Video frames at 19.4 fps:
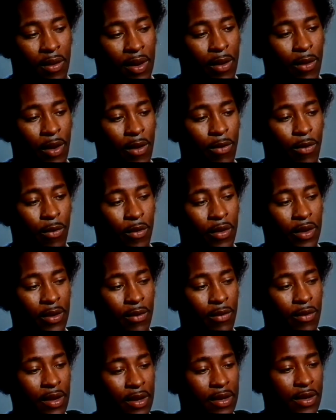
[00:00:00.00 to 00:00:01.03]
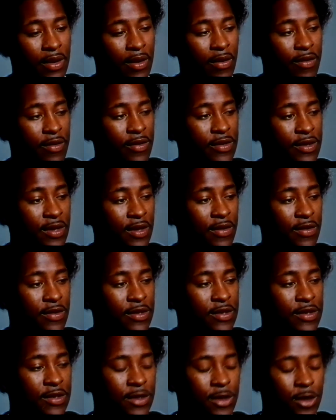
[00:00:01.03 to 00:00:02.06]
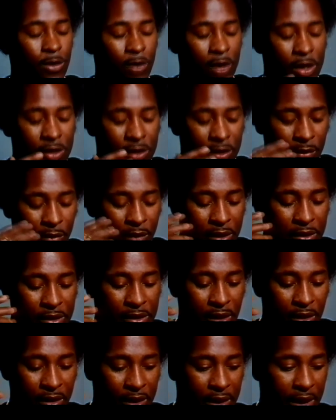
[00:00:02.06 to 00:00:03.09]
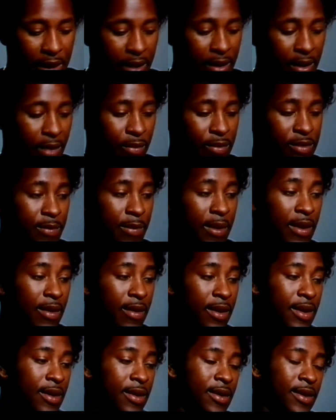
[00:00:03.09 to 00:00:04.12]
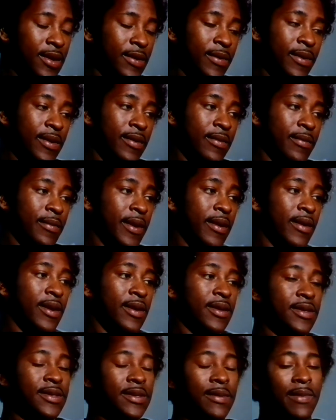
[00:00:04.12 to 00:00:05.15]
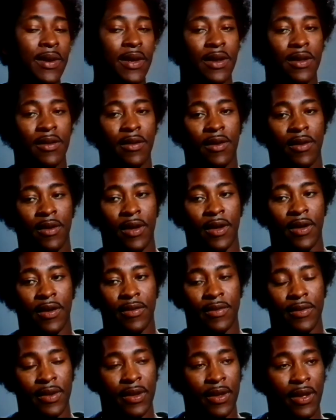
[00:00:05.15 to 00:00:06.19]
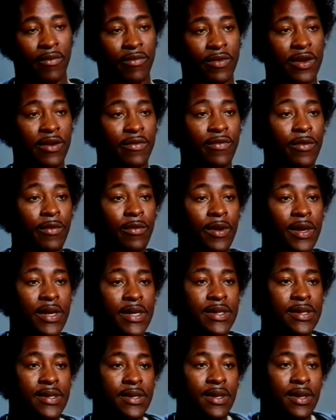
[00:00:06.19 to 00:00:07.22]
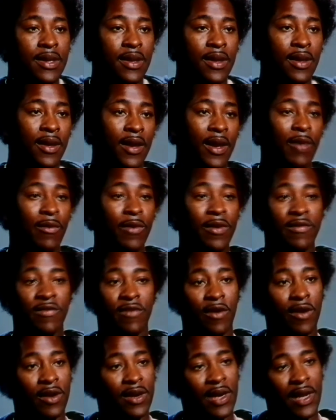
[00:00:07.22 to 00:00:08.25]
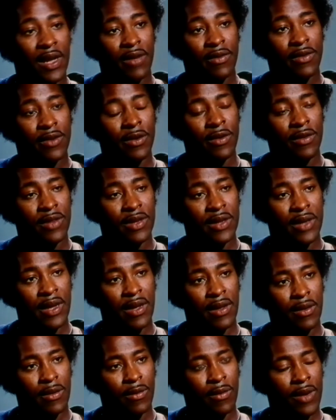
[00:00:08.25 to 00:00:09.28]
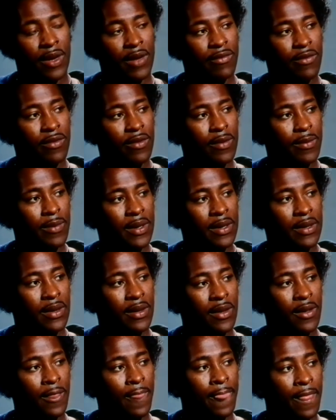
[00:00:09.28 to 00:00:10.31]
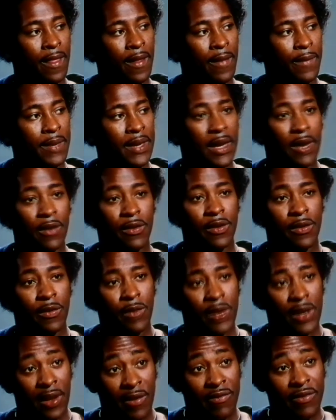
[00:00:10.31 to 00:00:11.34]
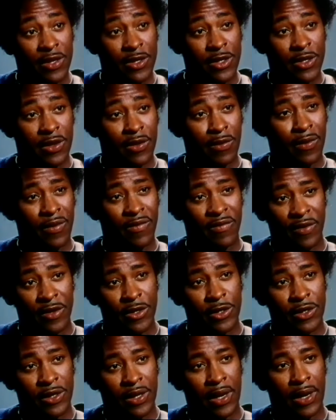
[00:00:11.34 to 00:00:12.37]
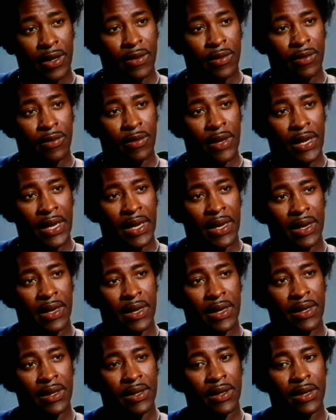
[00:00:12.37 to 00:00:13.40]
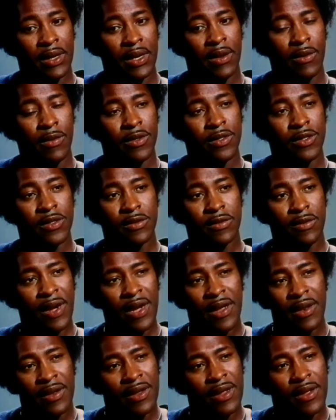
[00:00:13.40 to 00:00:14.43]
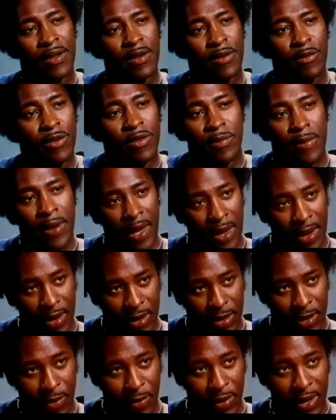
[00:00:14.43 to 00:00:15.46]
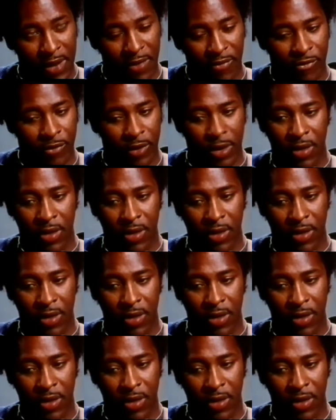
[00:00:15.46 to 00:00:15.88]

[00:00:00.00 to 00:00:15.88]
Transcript: Well, I really would, the situation that we started out, I was married, and we married somebody of a different race, and we fought it out tooth and nail or whatever, but yet we loved each other, and we fished together, and he was straight with me, we had